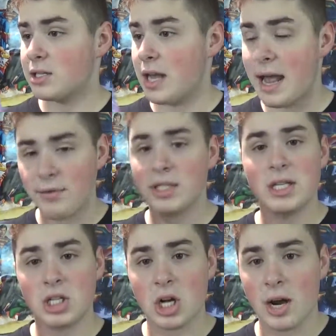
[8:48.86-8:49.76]
Ever
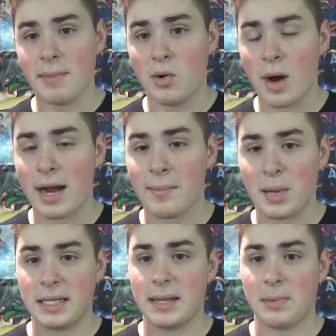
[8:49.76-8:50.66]
since Sean McGuire
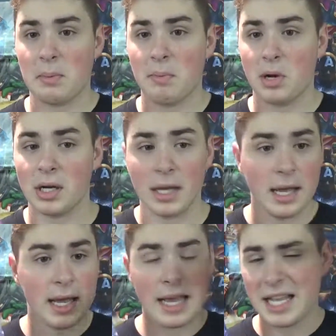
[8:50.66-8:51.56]
picked up the book,
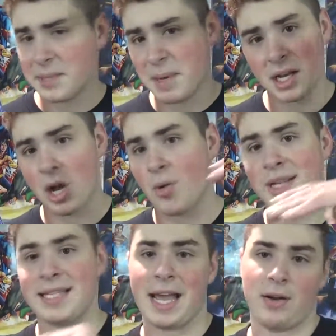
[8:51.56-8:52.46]
it's been
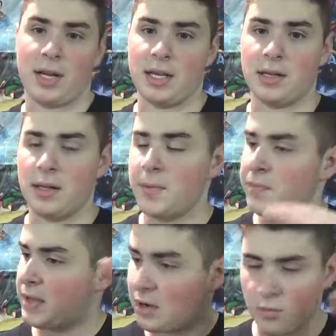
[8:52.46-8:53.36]
going downhill.
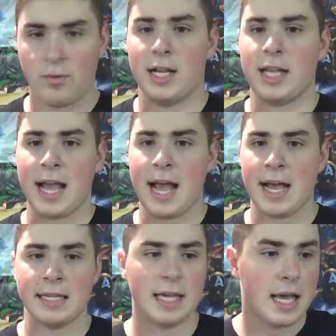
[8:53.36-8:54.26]
It really
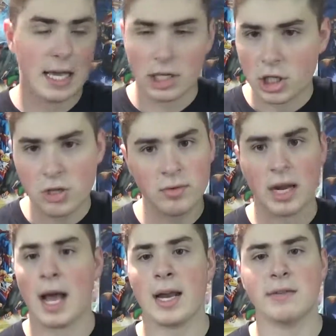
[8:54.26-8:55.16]
has. Issue
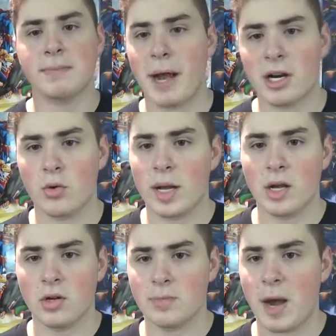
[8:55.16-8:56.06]
9 of Spider-Gwen
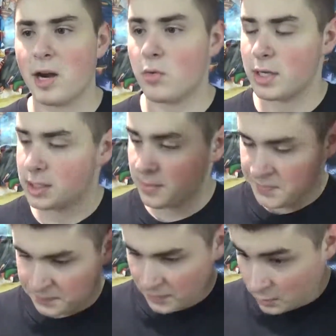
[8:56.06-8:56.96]
Ghost Spider
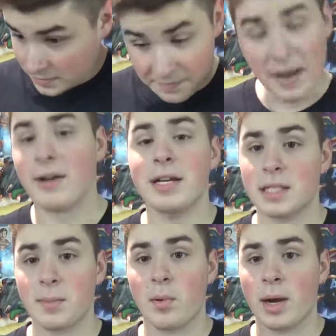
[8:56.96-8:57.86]
was very
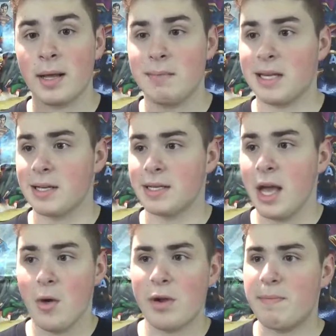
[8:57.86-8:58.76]
disappointing because
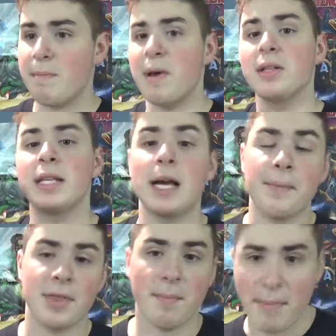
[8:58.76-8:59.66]
we've been building
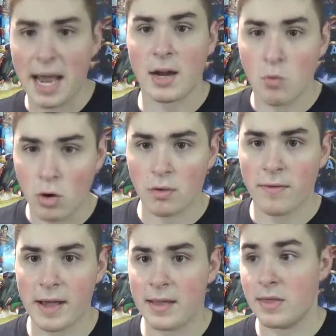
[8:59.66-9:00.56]
up the Man-Wolf
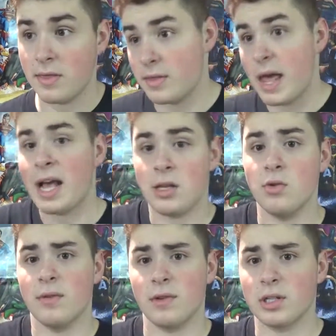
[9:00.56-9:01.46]
in that
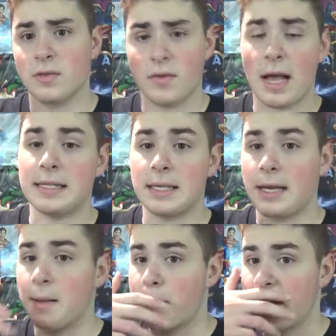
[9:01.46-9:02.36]
universe as like
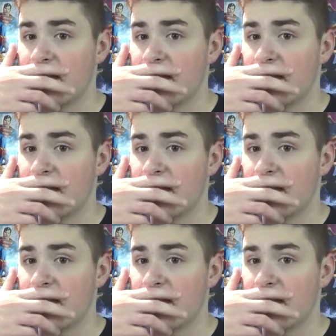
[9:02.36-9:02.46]
a big